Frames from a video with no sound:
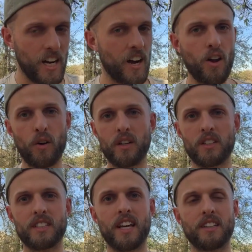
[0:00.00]
I know,
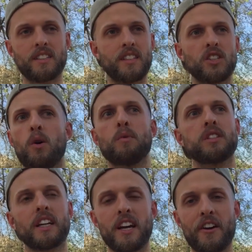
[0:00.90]
it's dense. It's
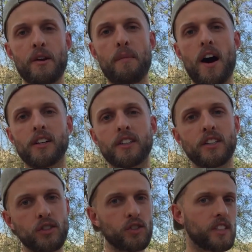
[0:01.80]
almost like in Harry Potter
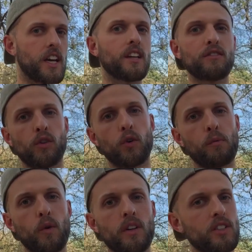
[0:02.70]
when you say
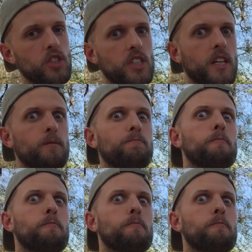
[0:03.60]
Voldemort. It's just like...